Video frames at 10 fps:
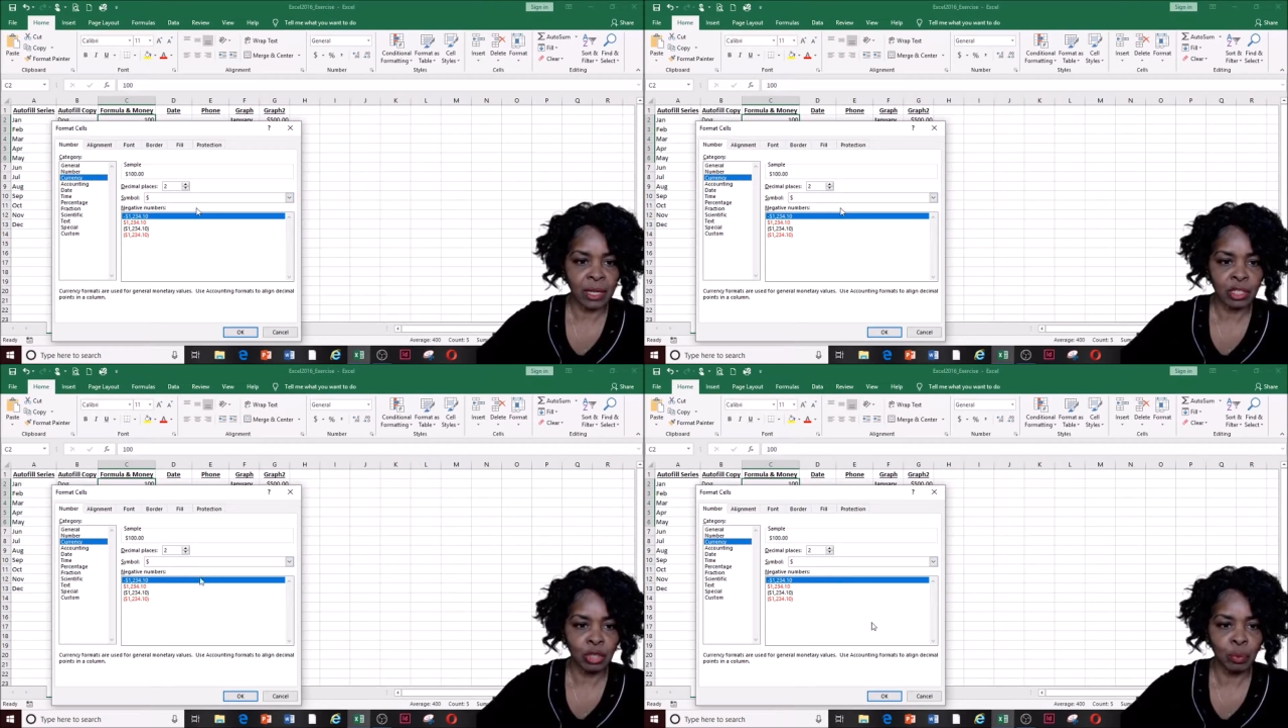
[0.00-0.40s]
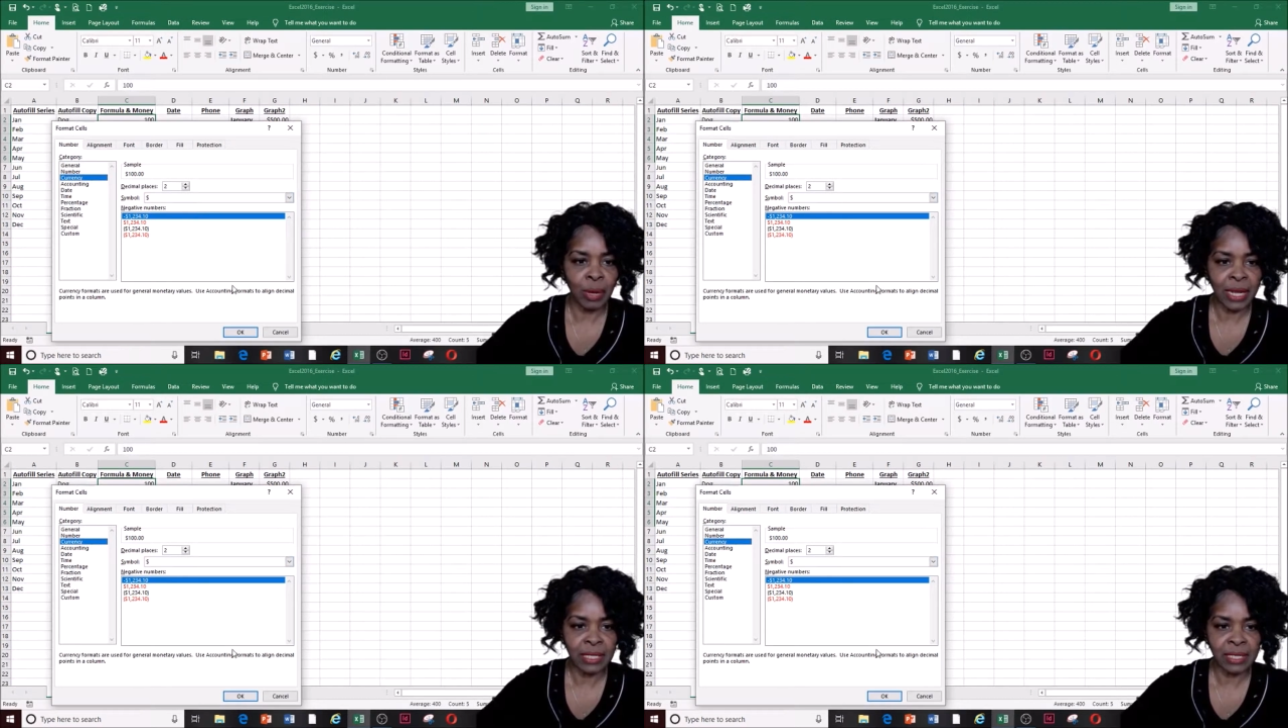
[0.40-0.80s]

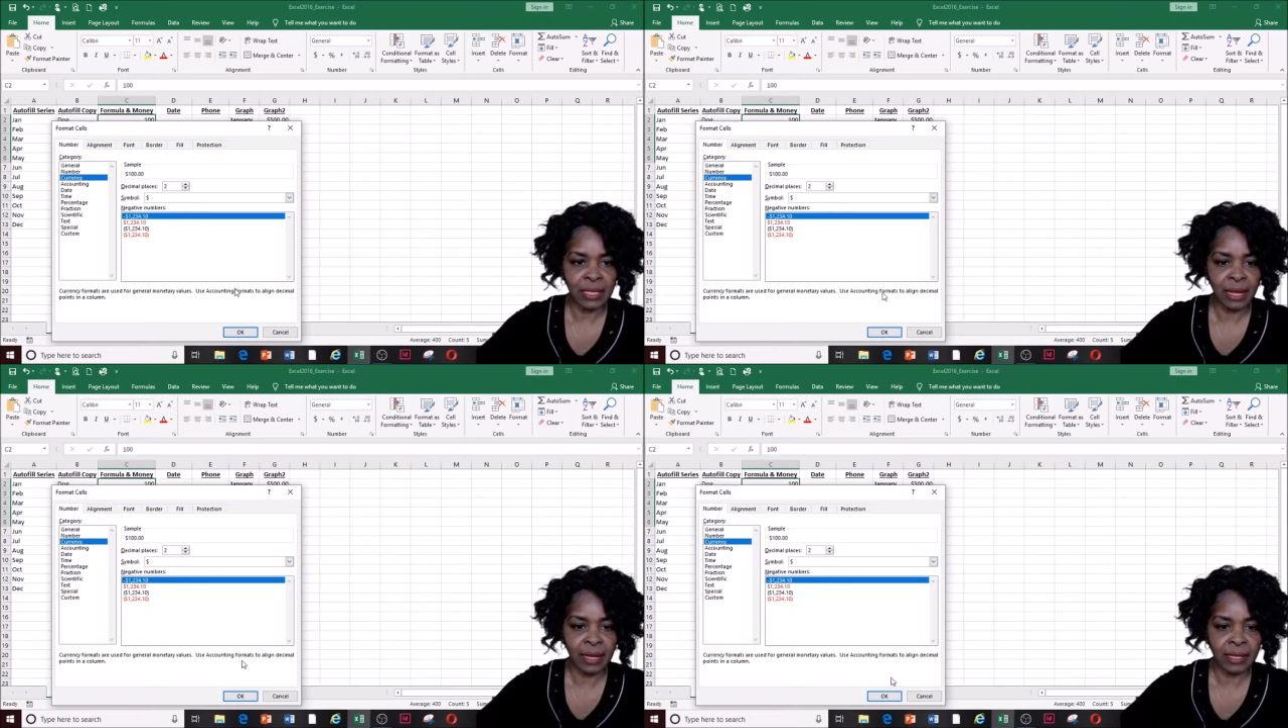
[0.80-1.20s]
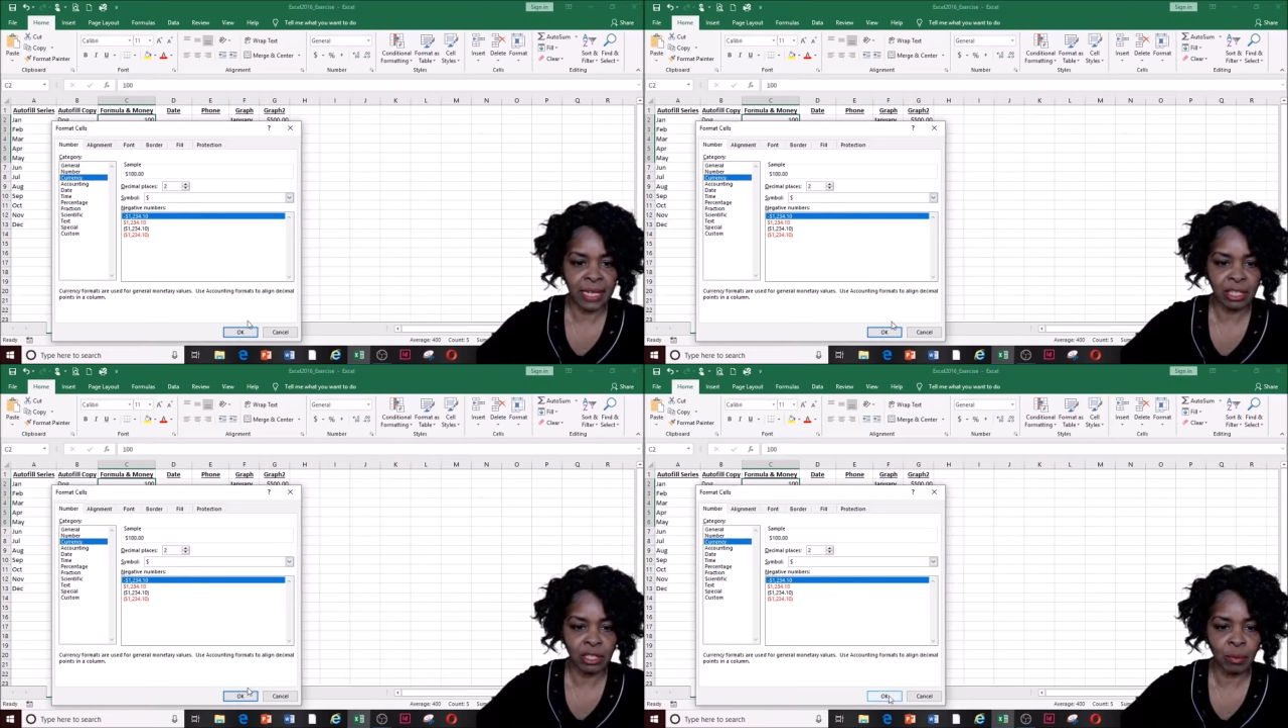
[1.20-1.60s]
two-place
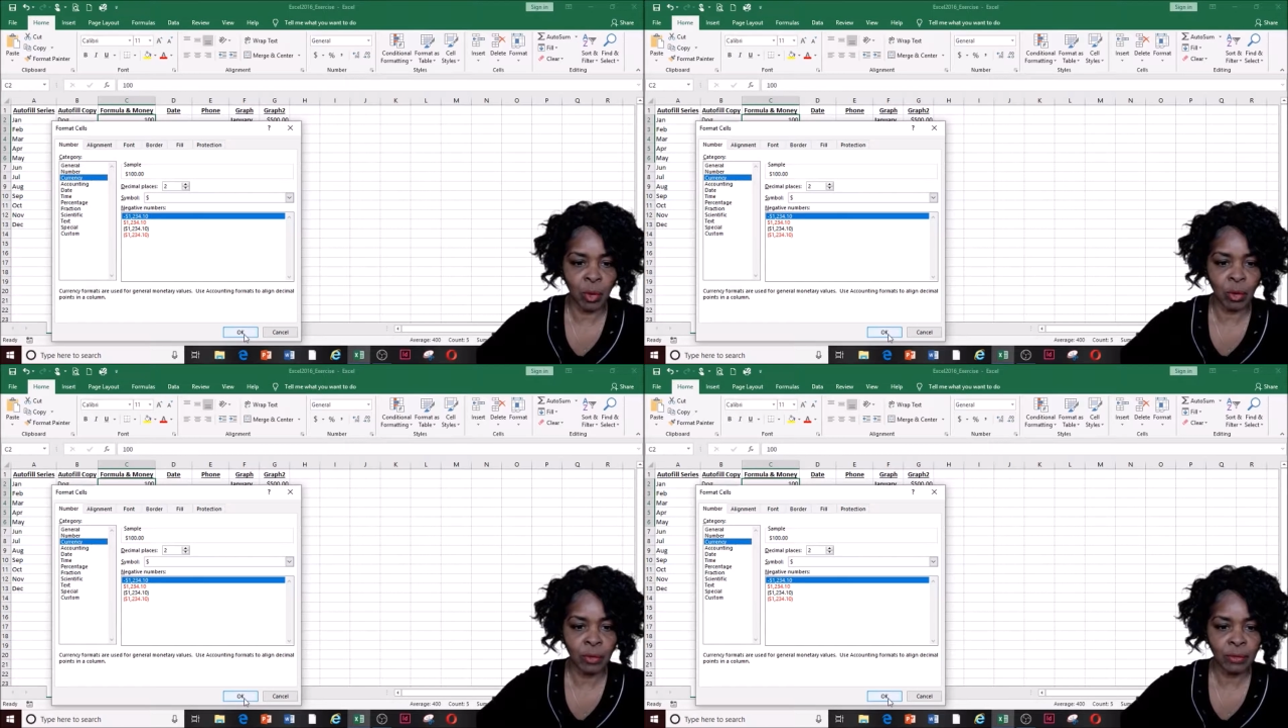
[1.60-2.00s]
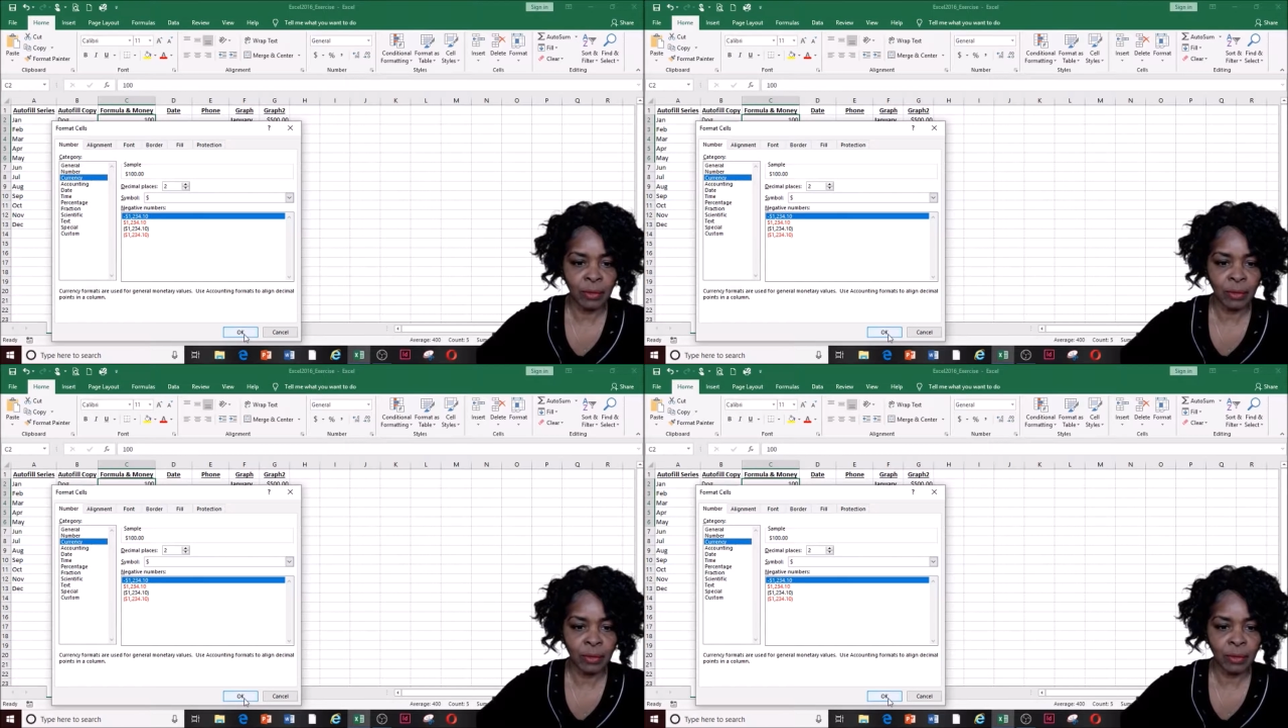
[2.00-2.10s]
decimal,